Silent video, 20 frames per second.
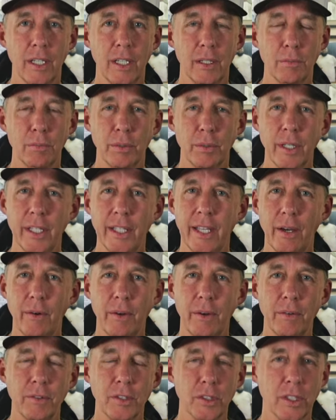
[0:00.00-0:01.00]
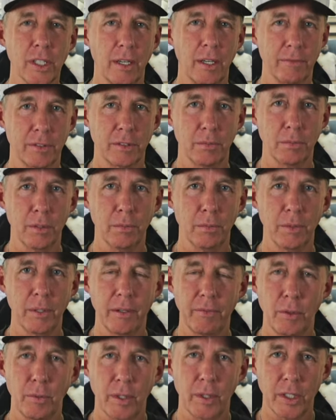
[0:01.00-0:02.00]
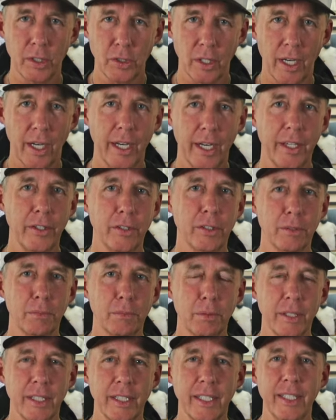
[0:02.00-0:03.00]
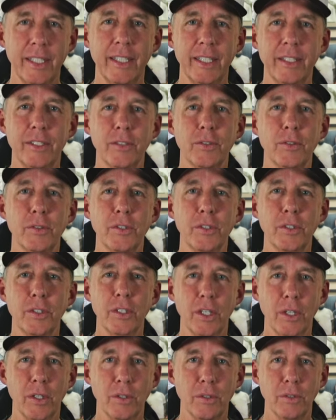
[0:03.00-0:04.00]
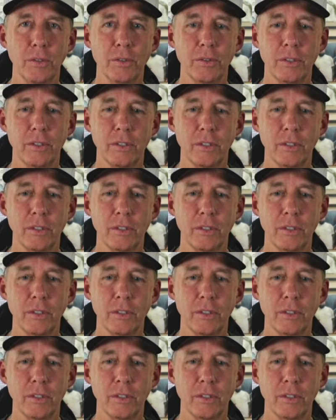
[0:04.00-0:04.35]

Breathe however's comfortable, but if you want to try, you could breathe in through your nose